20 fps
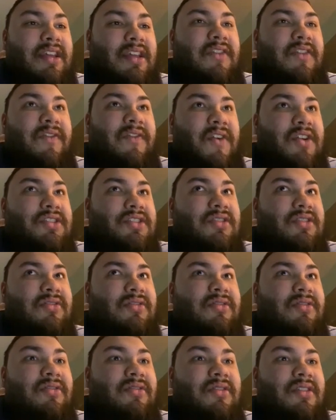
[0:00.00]
He's
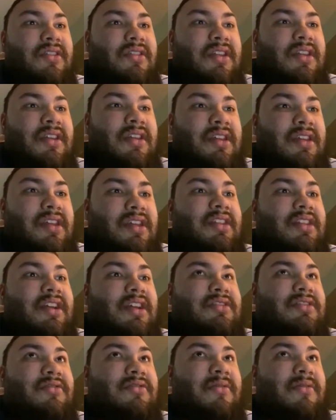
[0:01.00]
versatile. He
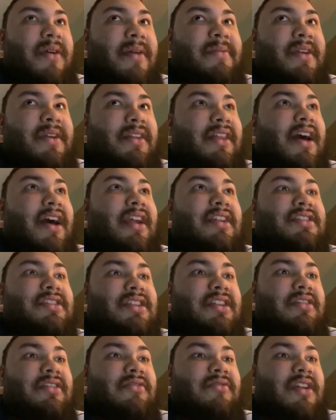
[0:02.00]
does remind me a lot of
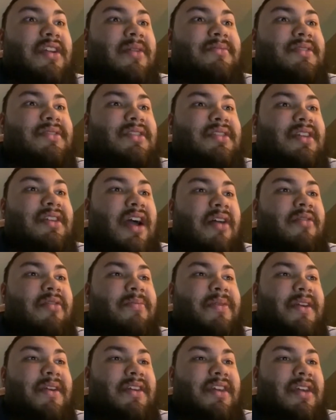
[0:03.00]
Jalen Ramsey. I would
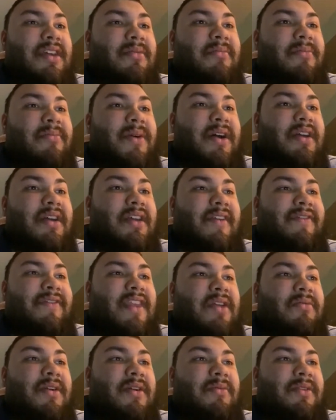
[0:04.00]
pick him, but if
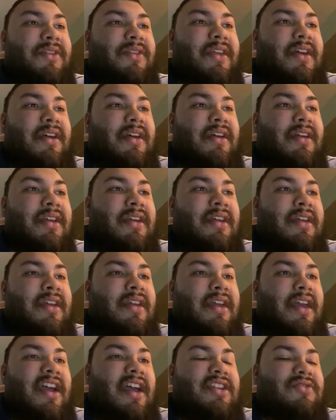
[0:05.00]
they went with a
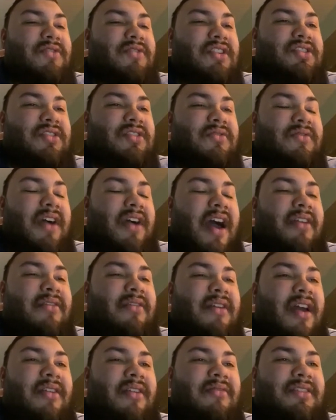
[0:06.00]
edge rusher, I
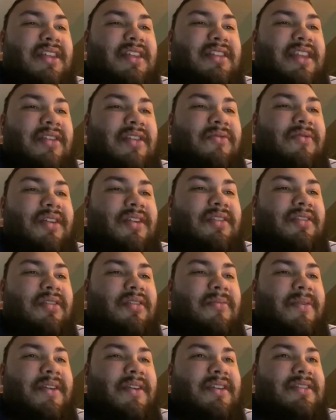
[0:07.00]
don't think they would though,
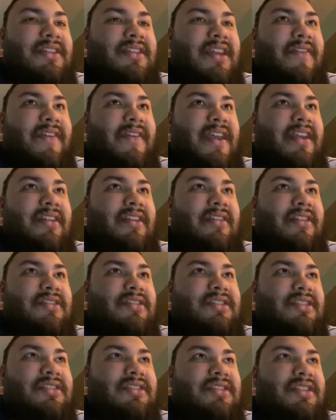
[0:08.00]
because they have Aiden
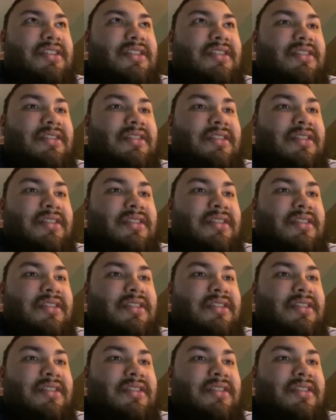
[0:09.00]
Hutchinson